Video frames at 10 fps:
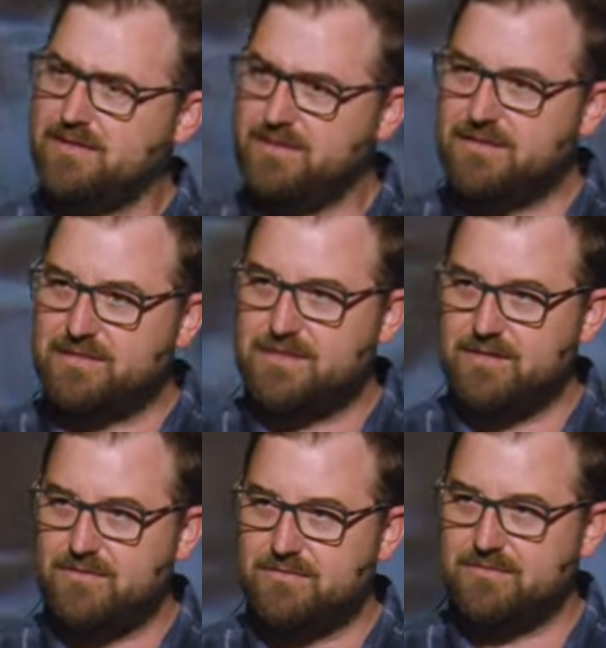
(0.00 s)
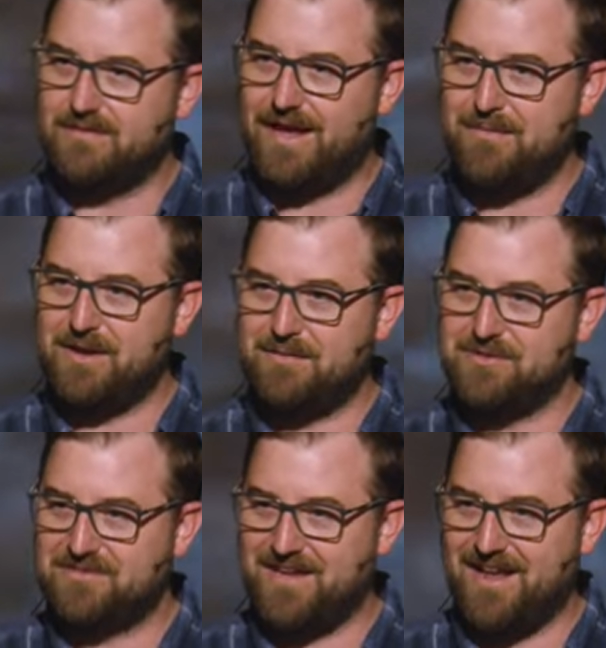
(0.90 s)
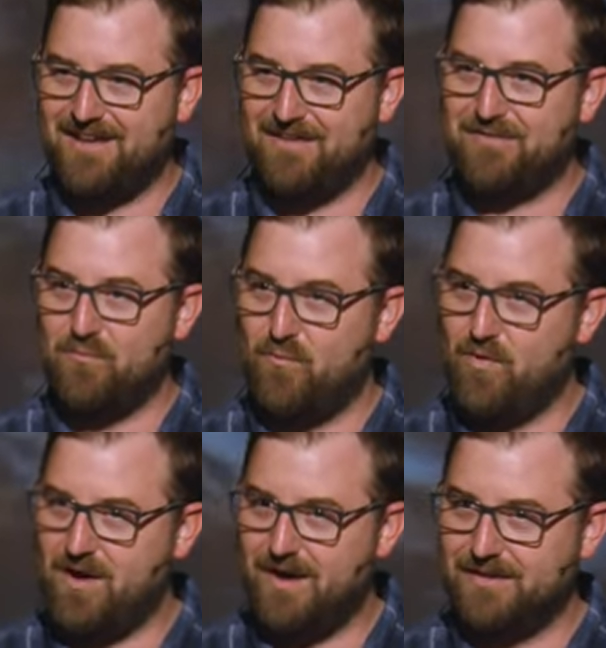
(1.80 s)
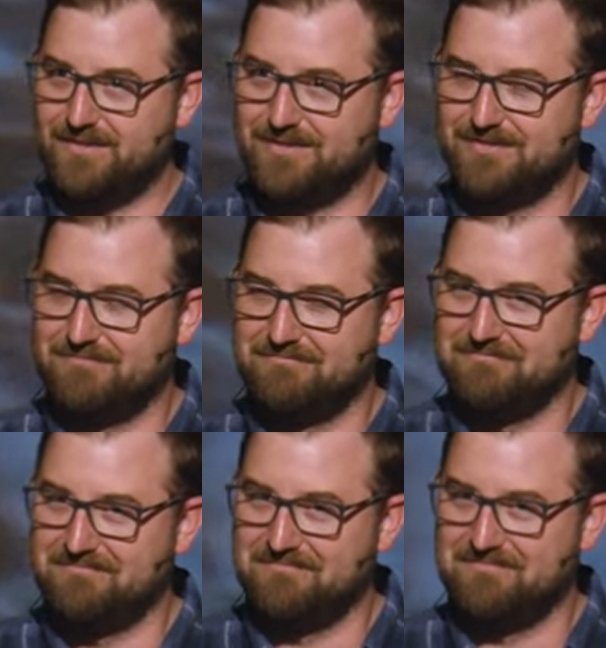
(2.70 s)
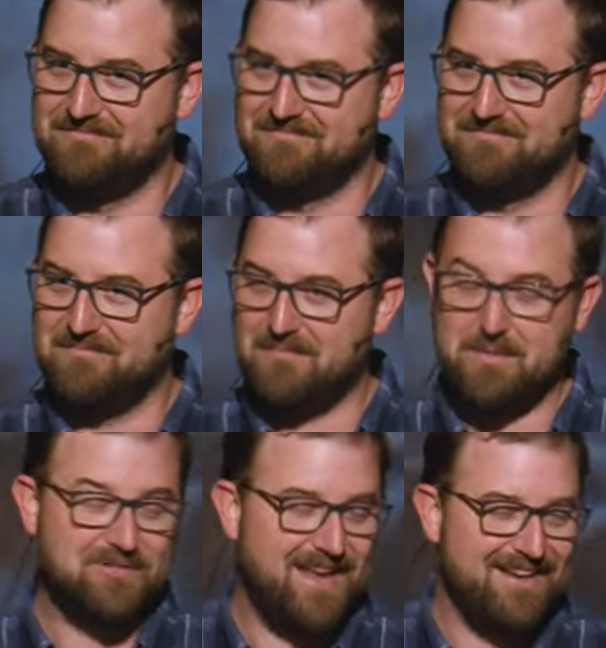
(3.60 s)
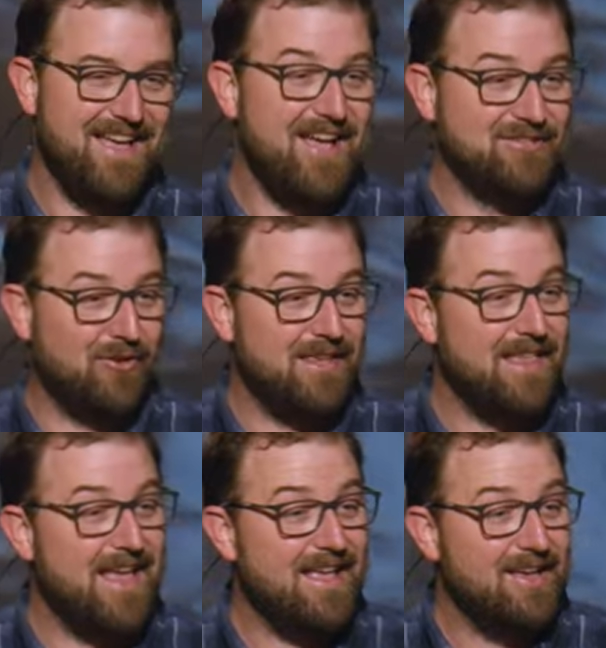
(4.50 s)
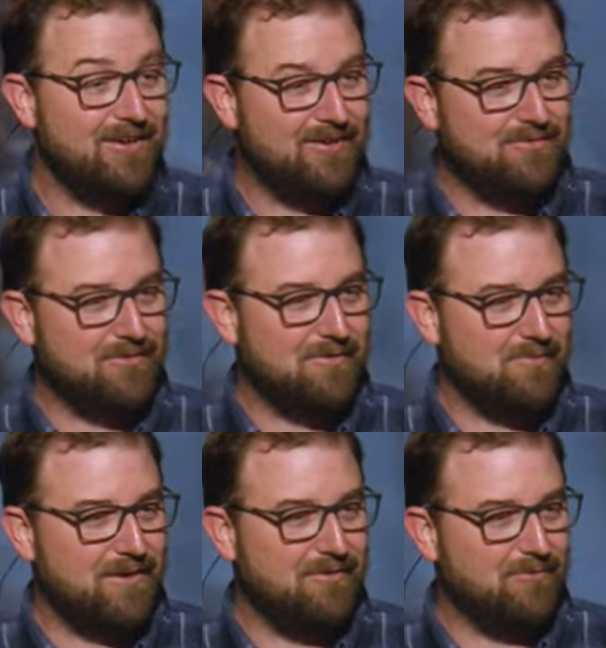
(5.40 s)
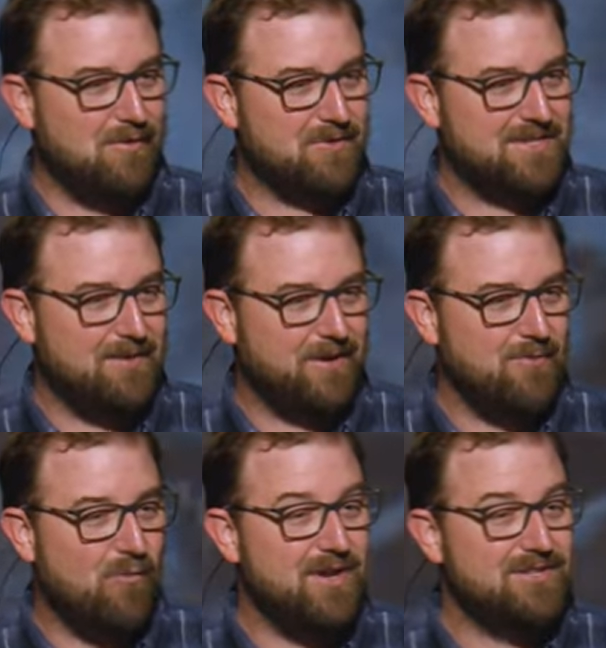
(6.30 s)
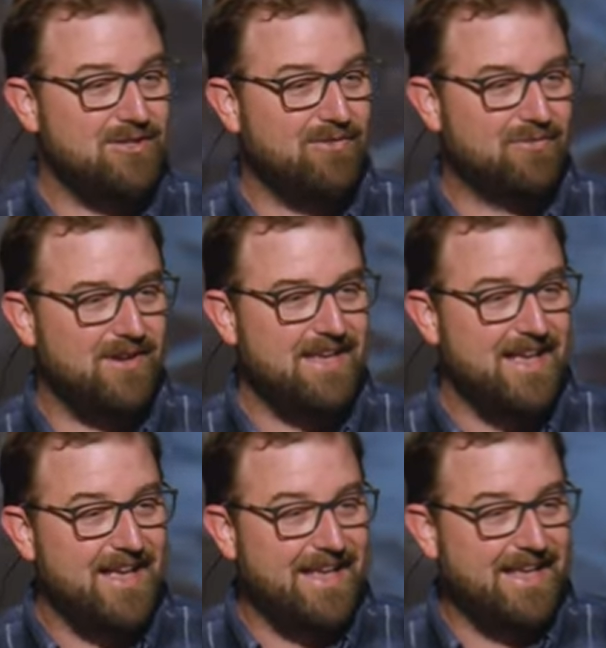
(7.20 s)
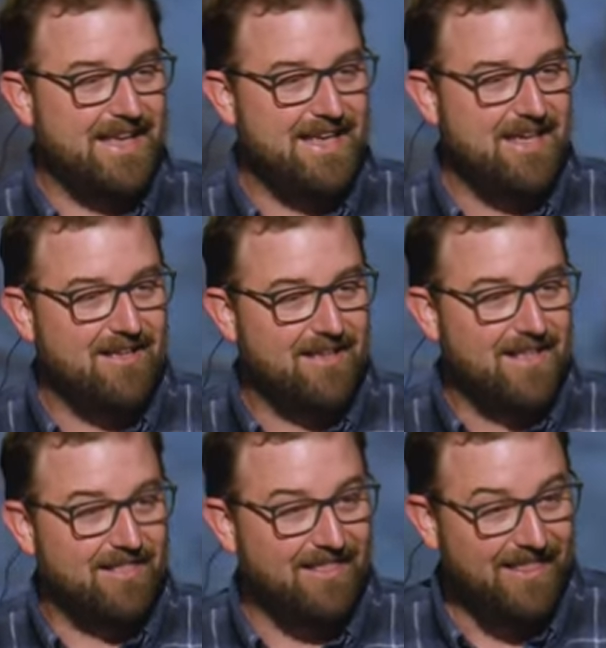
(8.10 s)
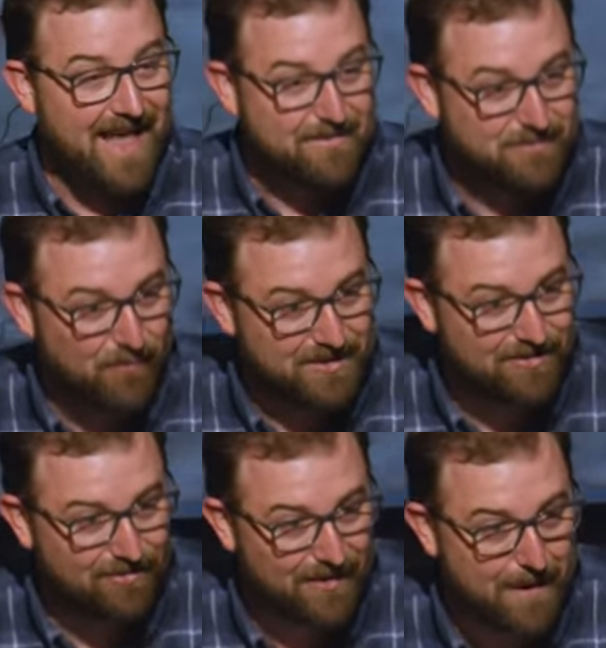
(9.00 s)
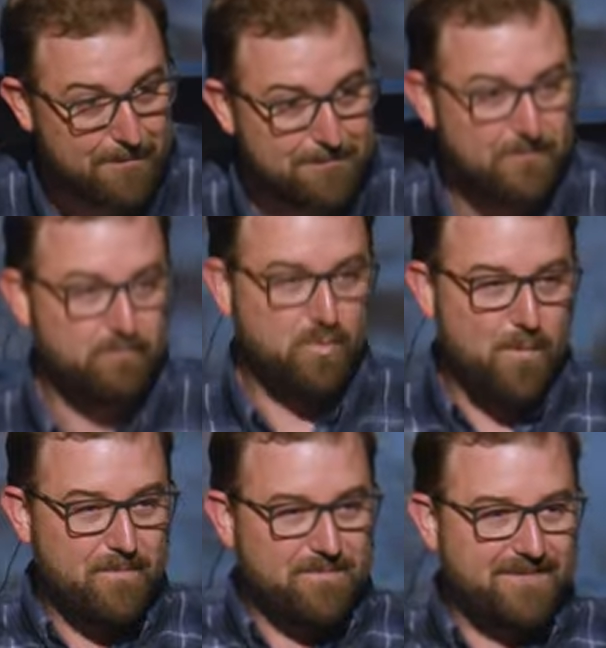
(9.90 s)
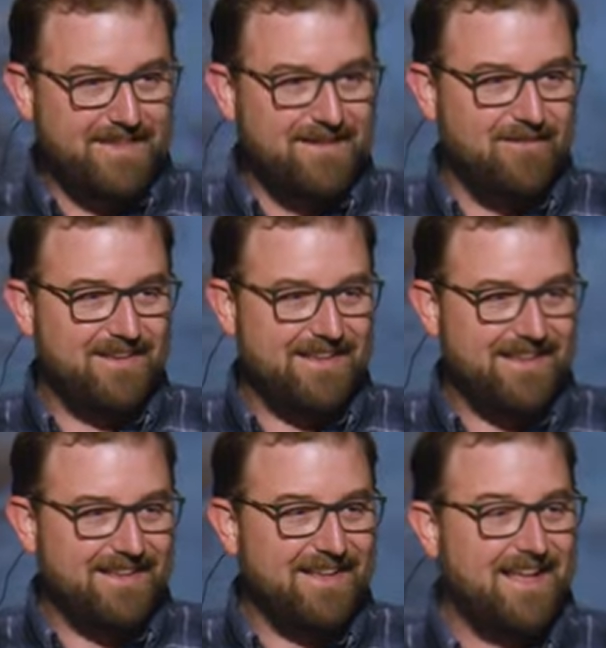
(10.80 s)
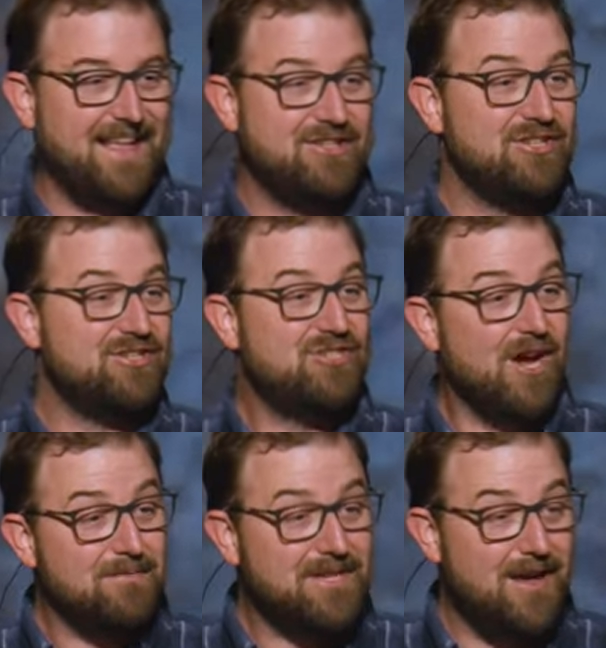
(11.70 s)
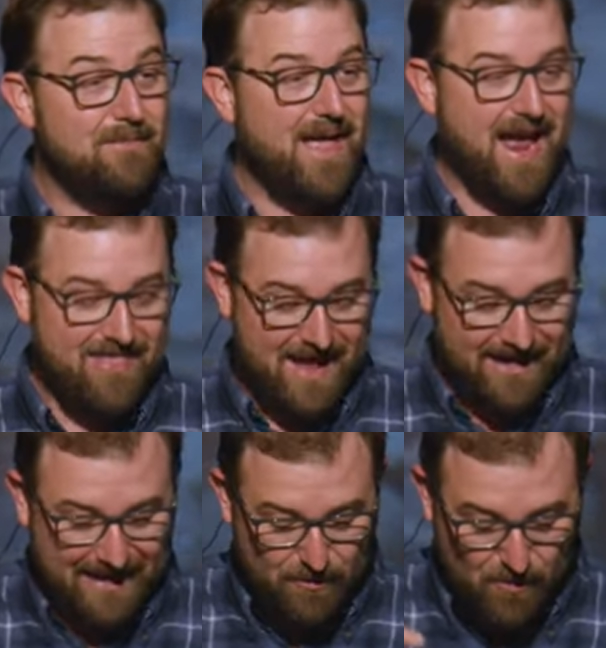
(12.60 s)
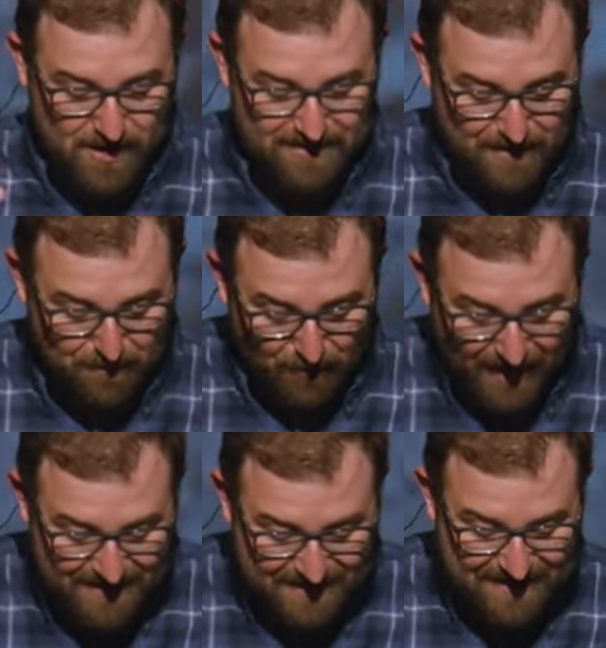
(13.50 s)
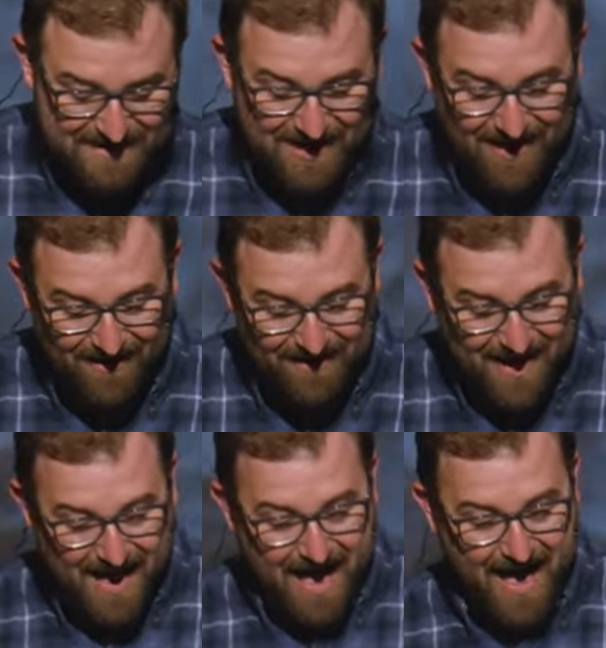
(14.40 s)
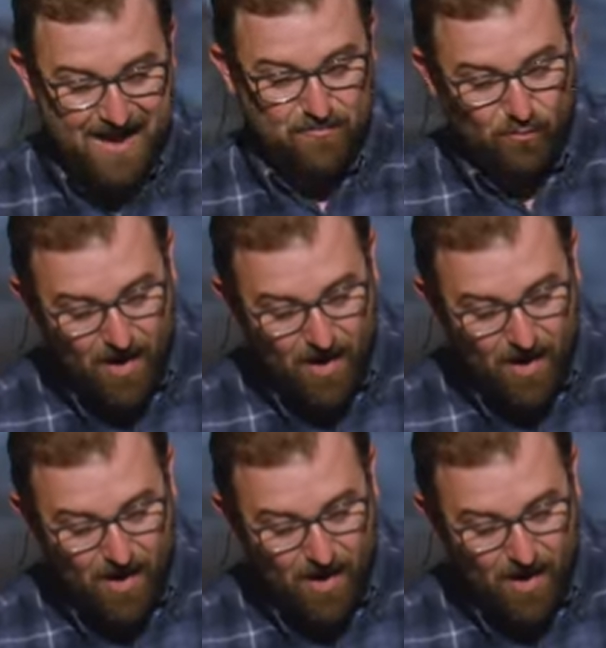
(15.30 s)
can do this too. I mean, I'm just saying, if you want. I'm just saying. So they, ready, one more time. Ready? One, two, three. He leapt. One, two, three. Boop. Just jumped up, and then he was praising God and